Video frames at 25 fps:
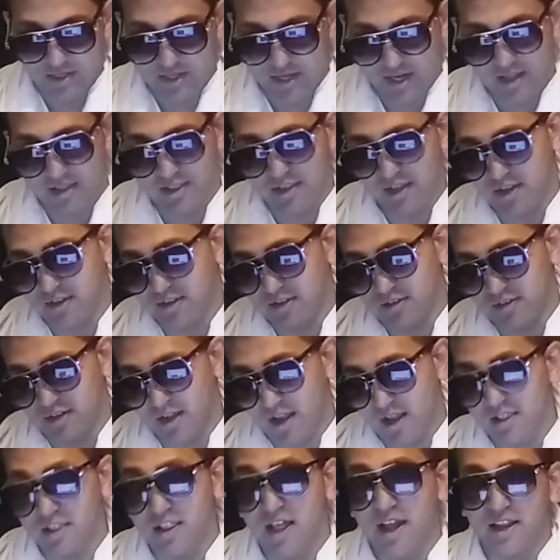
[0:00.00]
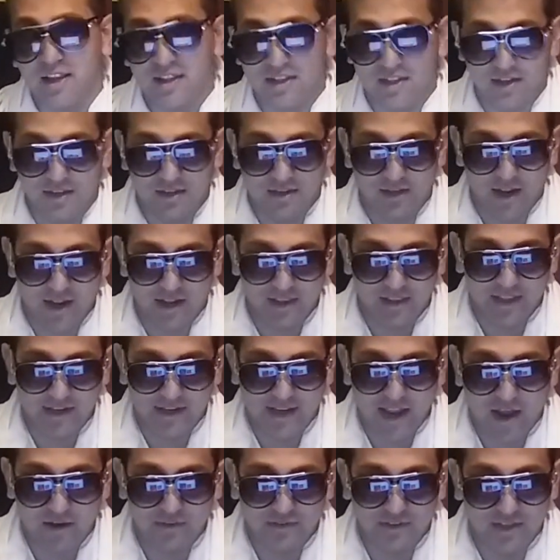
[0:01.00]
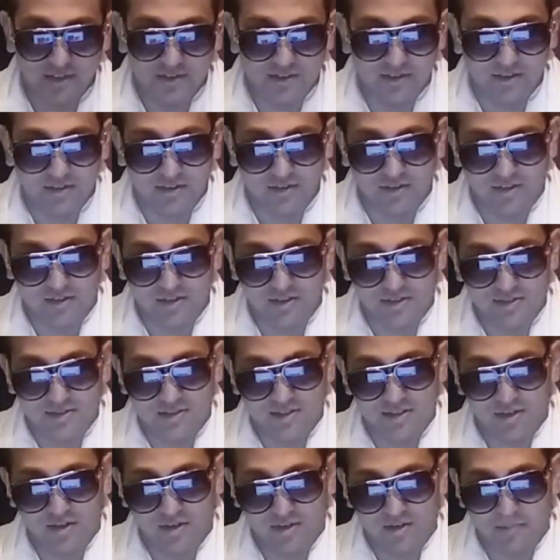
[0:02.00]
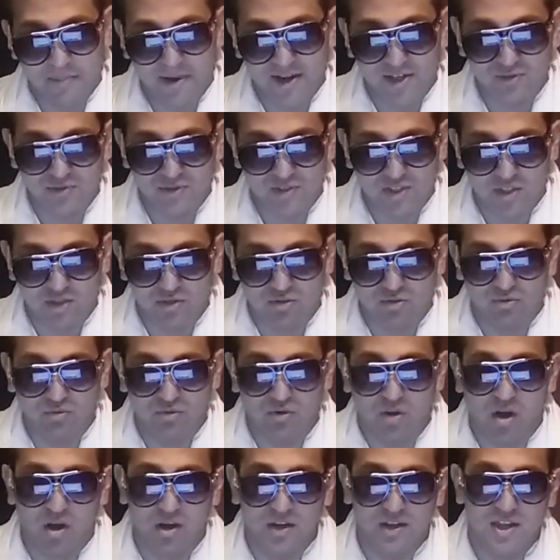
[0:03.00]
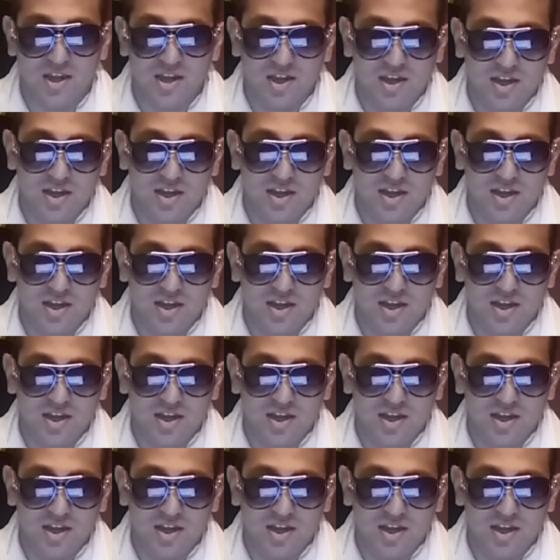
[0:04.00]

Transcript: I like it. I like it. I like how they did this. You know, the match wasn't too long.